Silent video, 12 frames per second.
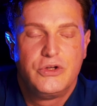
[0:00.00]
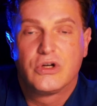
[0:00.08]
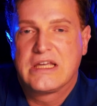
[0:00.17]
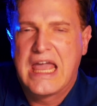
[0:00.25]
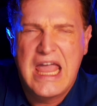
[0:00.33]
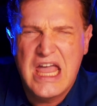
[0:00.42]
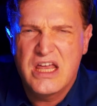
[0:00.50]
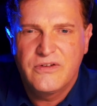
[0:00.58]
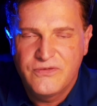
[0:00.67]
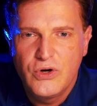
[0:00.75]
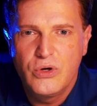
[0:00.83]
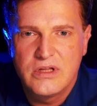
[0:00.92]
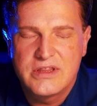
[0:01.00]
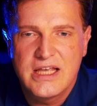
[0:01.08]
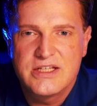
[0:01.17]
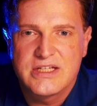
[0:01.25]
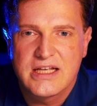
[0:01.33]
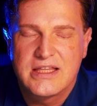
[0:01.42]
canned food and
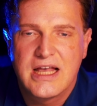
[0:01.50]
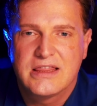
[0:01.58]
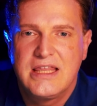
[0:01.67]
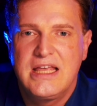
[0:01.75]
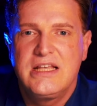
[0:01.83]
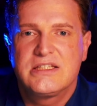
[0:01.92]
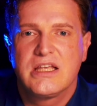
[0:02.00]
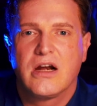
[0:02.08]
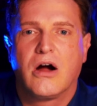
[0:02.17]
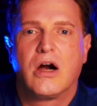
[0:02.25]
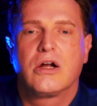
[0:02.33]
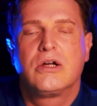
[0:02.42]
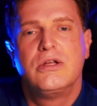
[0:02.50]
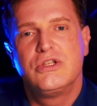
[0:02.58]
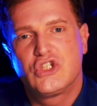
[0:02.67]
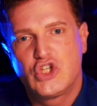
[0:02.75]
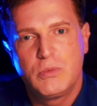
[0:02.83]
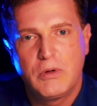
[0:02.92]
things like that, things that are
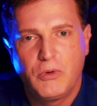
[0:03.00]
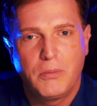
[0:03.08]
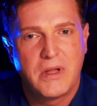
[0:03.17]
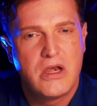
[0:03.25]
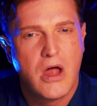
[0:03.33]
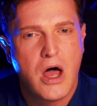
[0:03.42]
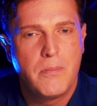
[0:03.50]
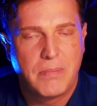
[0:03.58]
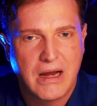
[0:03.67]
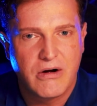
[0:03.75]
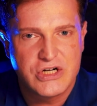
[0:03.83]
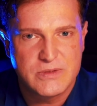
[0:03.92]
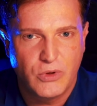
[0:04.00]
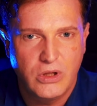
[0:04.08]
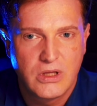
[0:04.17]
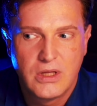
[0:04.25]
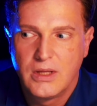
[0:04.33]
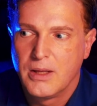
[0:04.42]
consumable but
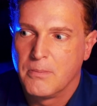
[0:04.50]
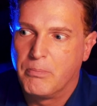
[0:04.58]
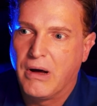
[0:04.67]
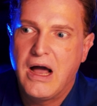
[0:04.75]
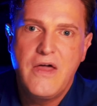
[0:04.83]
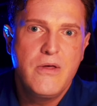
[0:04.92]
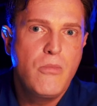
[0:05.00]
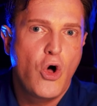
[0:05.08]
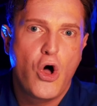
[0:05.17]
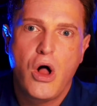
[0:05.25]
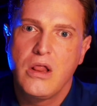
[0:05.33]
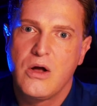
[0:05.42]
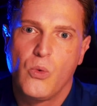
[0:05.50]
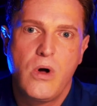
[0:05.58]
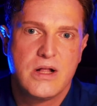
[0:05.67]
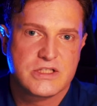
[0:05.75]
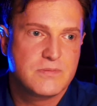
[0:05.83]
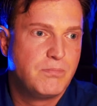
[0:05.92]
non-perishable, buy them all at
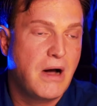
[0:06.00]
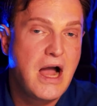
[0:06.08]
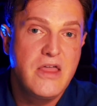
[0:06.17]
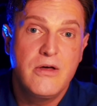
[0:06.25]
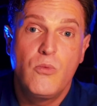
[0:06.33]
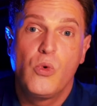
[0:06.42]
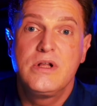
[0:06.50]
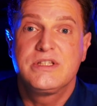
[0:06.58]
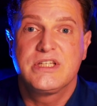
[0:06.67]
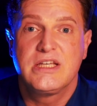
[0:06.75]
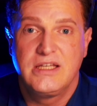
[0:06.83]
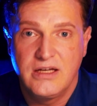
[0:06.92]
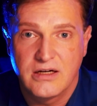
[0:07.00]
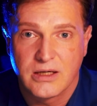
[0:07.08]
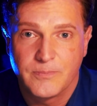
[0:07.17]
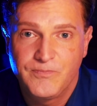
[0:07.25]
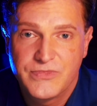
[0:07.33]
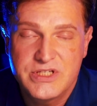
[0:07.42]
once. Buy them once a
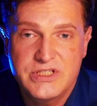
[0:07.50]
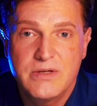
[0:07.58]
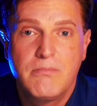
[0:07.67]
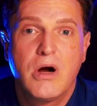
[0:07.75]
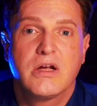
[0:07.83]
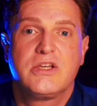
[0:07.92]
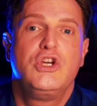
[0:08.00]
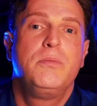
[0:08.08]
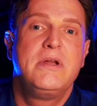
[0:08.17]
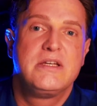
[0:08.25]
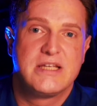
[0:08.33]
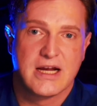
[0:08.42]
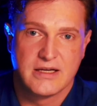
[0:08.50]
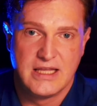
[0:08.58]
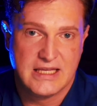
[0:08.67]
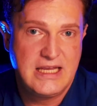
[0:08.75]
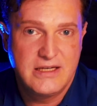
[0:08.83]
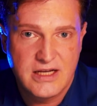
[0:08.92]
year. This is a Mark Cuban
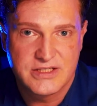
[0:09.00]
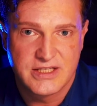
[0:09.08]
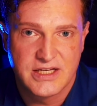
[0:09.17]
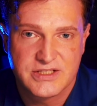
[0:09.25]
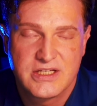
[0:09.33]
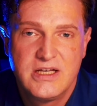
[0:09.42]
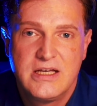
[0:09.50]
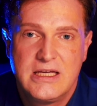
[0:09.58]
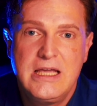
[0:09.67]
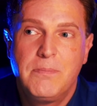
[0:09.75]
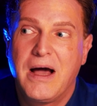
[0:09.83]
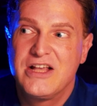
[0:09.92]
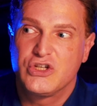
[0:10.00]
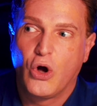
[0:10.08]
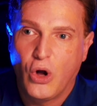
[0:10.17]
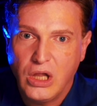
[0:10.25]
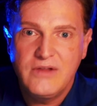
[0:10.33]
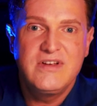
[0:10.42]
technique. He does this. He buys
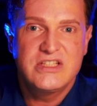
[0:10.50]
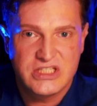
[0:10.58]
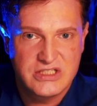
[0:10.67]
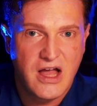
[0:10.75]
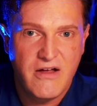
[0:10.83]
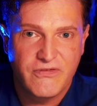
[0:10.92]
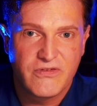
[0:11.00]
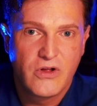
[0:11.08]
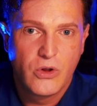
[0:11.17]
all of his stuff